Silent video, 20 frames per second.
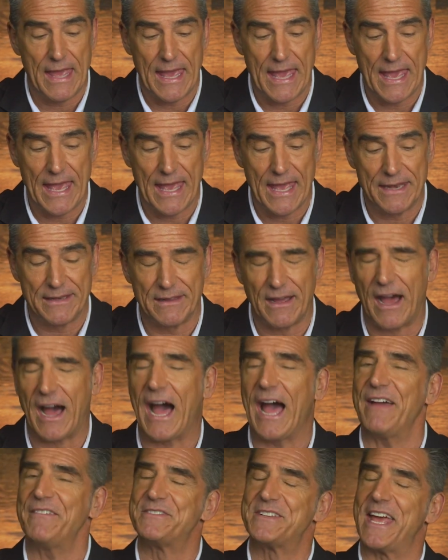And
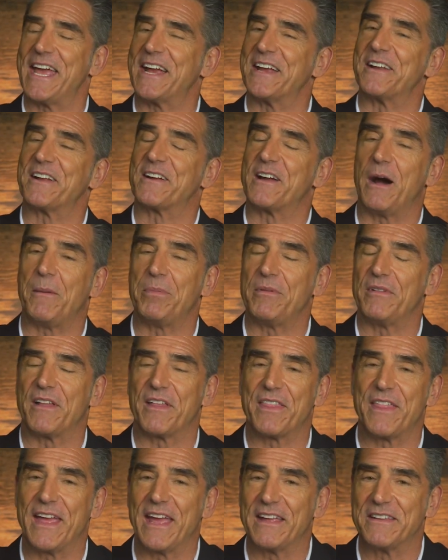I've taken a couple of
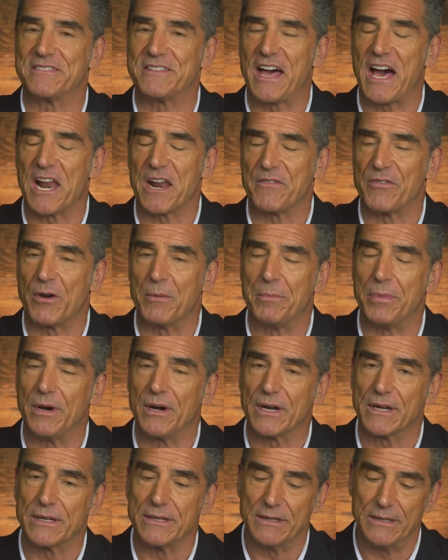things out of her
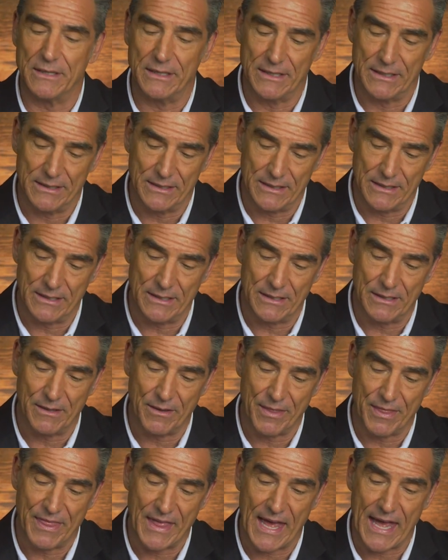book
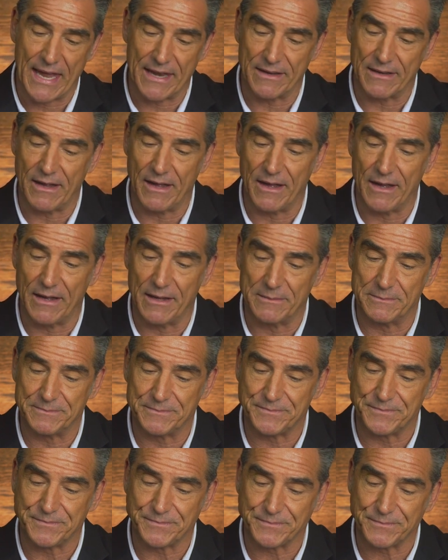that are
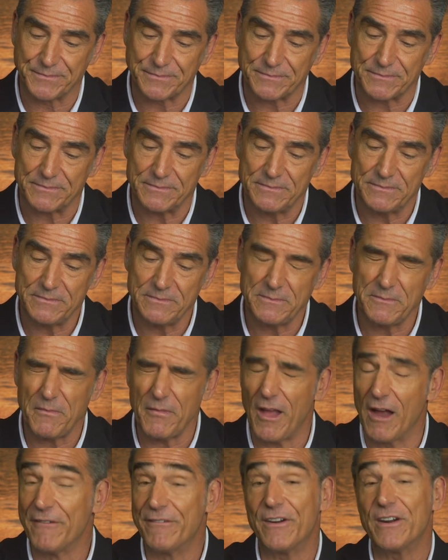
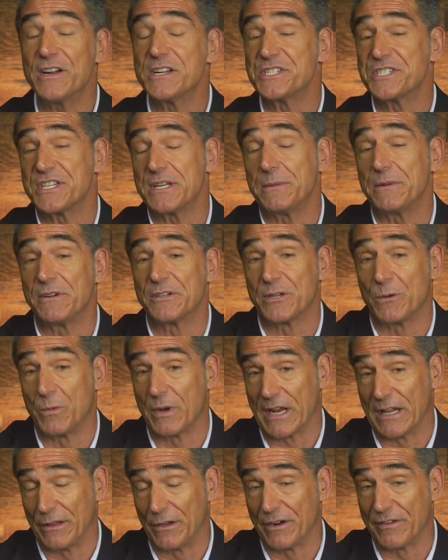very similar to
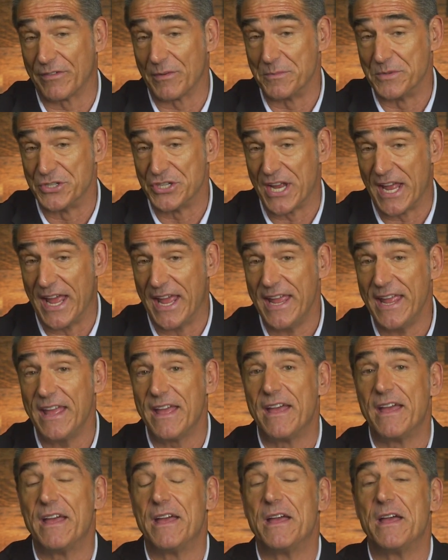what I learned from Jay,
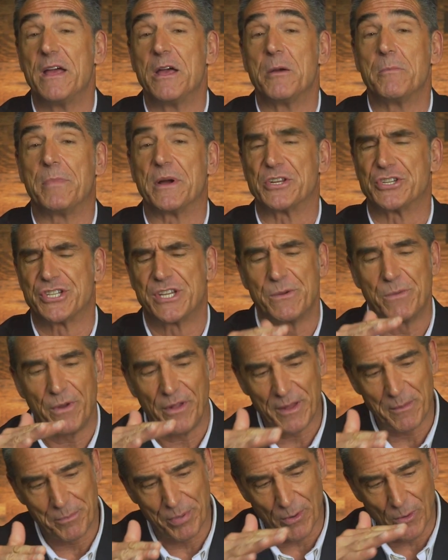but she
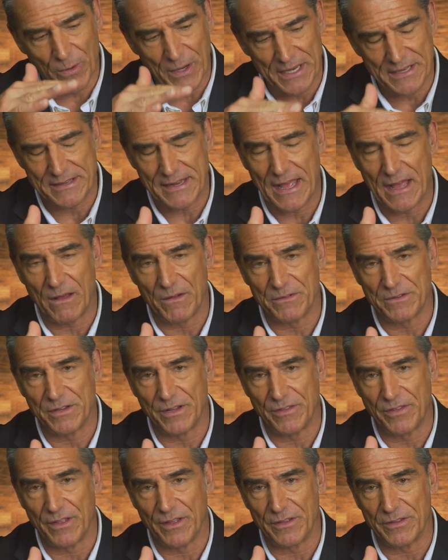really broke it down
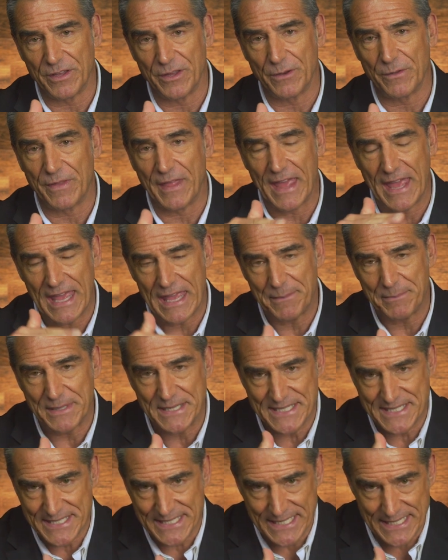to the
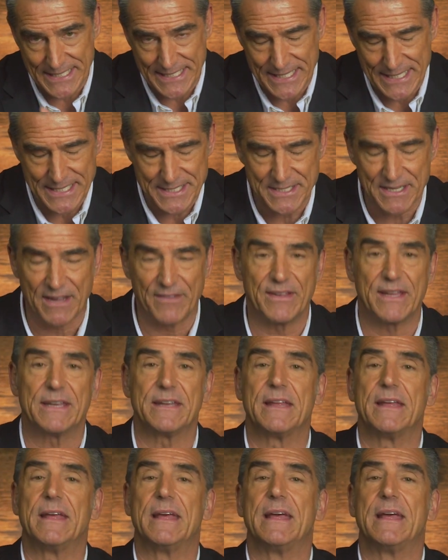ABCDs of it,